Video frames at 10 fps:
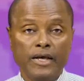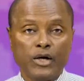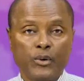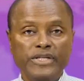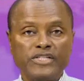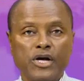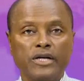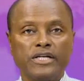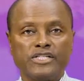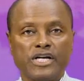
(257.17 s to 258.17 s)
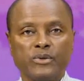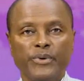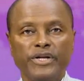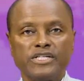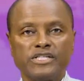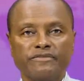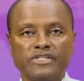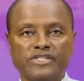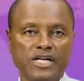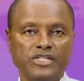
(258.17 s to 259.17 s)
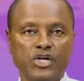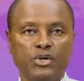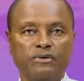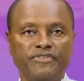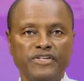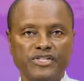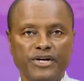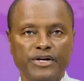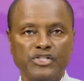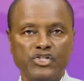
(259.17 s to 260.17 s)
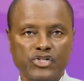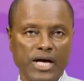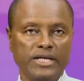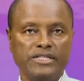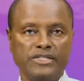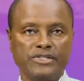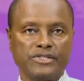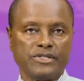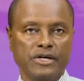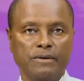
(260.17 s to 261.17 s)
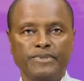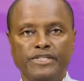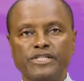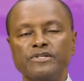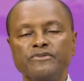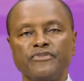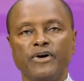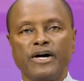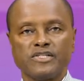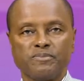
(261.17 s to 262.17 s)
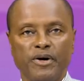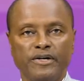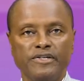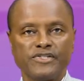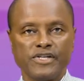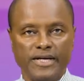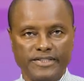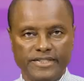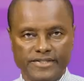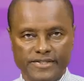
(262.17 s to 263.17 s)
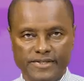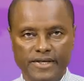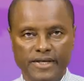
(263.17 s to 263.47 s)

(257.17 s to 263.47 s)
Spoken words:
Queen's College are the winners of the Sagicor Visionaries Challenge competition for aspiring scientists.